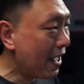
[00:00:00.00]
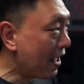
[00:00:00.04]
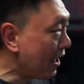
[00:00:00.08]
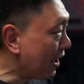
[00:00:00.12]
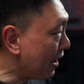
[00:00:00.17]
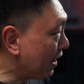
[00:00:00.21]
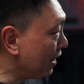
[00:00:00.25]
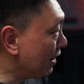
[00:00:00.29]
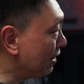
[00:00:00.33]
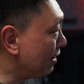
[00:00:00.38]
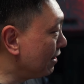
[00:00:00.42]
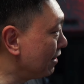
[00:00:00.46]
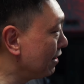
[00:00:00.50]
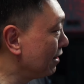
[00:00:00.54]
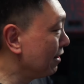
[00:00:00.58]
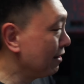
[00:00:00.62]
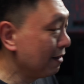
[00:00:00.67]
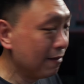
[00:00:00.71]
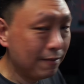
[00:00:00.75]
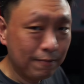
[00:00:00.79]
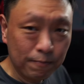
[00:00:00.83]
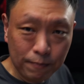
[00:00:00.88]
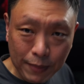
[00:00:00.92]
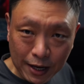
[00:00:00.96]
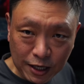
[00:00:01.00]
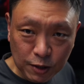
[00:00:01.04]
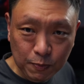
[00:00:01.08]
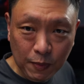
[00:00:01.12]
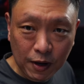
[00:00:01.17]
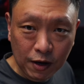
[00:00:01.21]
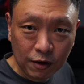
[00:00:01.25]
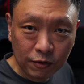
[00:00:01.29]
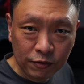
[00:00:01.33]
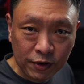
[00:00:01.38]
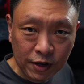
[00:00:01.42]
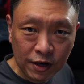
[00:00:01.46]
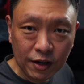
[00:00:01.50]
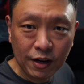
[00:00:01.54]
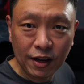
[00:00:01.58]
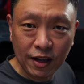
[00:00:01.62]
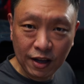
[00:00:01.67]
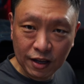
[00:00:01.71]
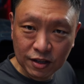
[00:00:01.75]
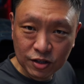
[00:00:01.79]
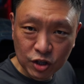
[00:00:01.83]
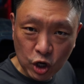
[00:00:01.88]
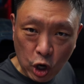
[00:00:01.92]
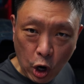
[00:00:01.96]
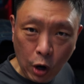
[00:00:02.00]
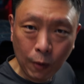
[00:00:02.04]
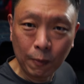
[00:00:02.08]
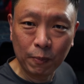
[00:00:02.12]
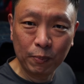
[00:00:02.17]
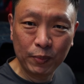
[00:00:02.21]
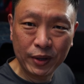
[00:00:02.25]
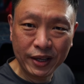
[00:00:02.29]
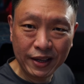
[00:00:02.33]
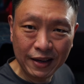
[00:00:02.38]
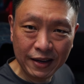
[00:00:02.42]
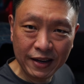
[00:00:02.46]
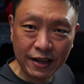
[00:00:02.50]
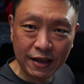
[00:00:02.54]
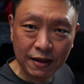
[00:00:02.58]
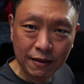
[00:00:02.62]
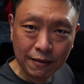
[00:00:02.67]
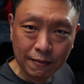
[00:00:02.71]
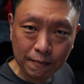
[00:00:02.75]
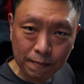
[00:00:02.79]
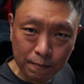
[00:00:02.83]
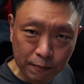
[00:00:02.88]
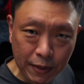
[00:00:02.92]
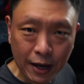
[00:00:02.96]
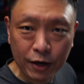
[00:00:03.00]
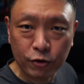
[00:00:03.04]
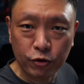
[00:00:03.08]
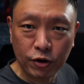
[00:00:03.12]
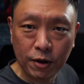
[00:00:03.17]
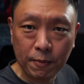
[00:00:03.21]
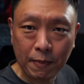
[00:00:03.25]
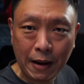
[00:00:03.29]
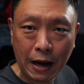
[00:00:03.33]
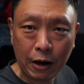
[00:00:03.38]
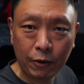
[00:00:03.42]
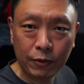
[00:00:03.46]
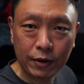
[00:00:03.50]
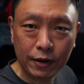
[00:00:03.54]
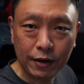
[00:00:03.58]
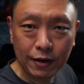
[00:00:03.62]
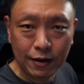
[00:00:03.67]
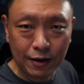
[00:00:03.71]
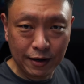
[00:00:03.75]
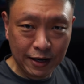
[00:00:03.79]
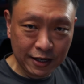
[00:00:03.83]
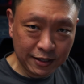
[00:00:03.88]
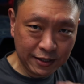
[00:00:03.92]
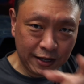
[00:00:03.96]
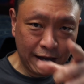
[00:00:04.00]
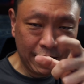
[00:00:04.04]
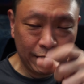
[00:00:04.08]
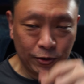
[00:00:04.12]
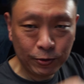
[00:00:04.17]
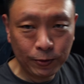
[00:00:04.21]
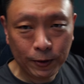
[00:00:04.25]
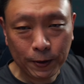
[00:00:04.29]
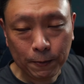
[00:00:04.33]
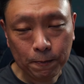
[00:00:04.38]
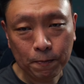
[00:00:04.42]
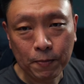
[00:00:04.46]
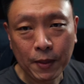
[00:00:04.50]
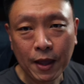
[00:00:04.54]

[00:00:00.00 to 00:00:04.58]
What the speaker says: and best part of it is completely battery powered. Let's get to it.